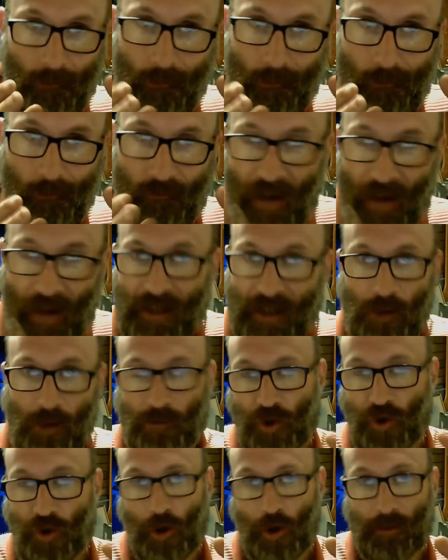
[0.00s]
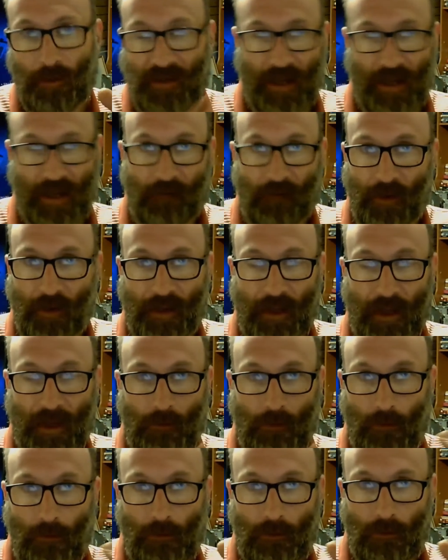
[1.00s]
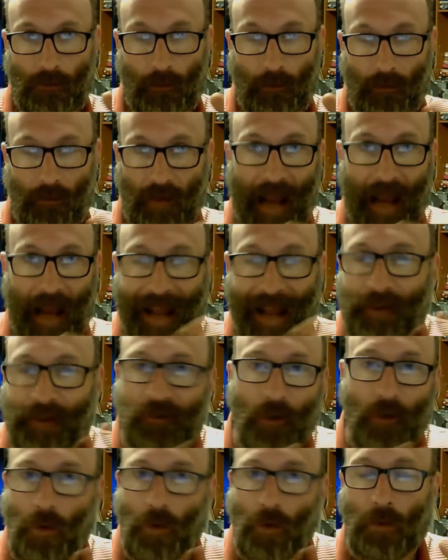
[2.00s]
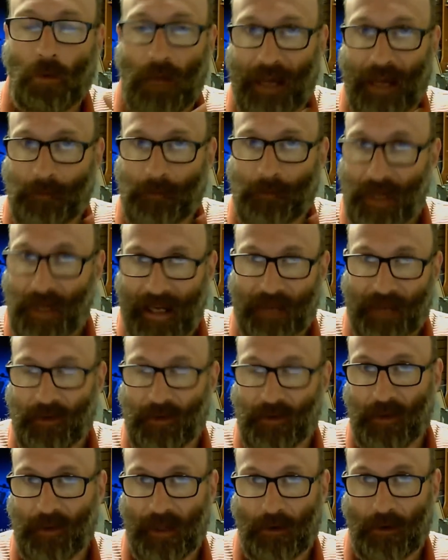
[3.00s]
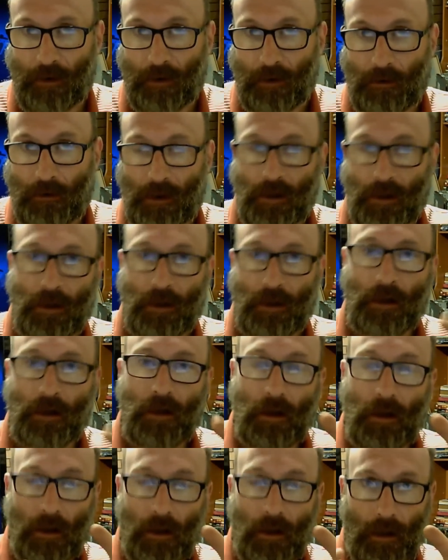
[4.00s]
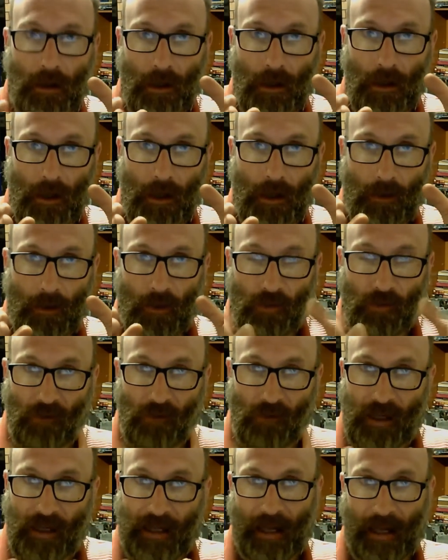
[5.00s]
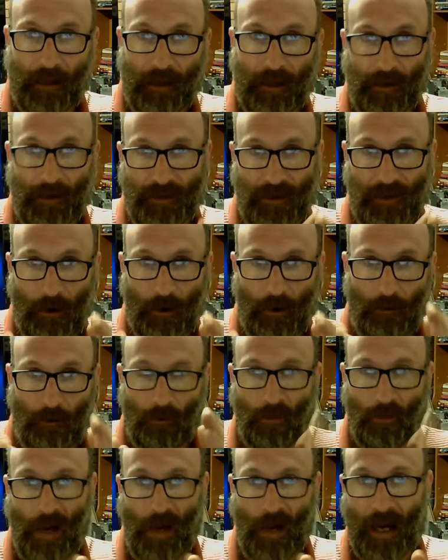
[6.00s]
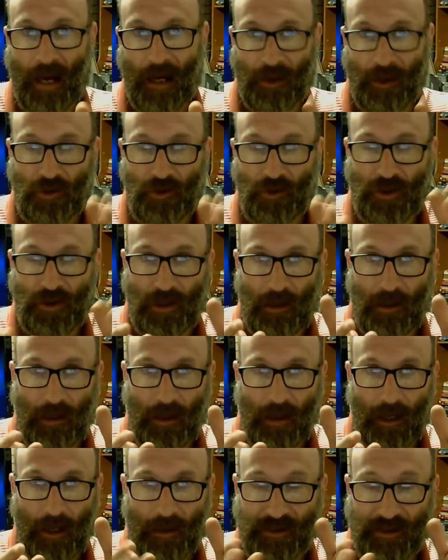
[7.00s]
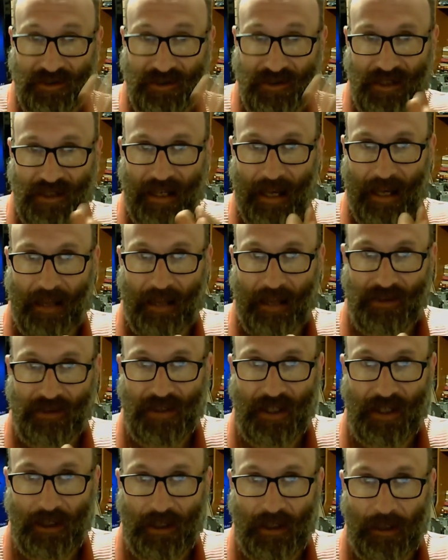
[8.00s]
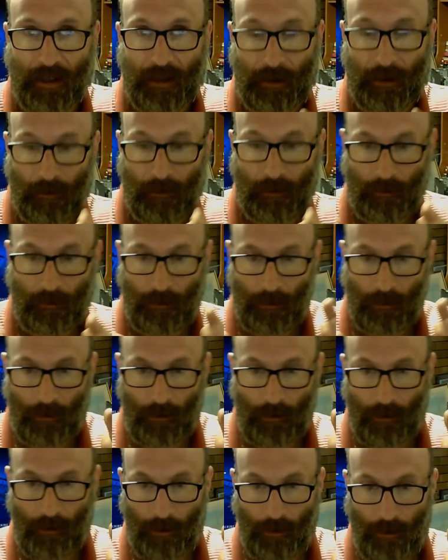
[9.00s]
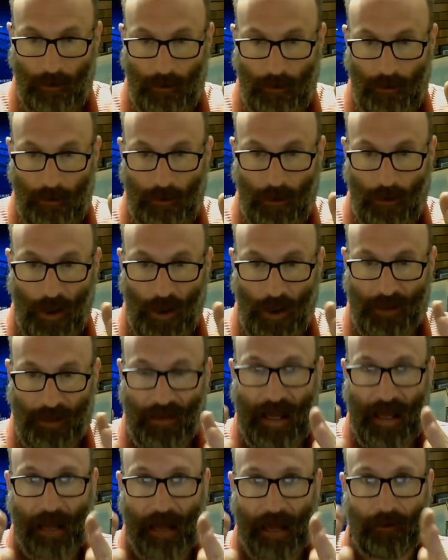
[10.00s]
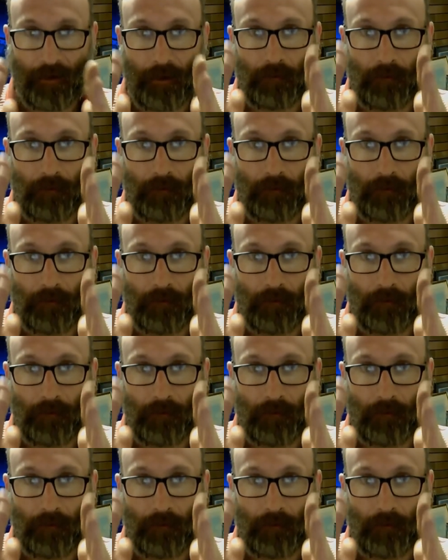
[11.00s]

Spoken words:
vacuum tubes and everything, how does it all come together then? The three guns are arranged in a CRT like that.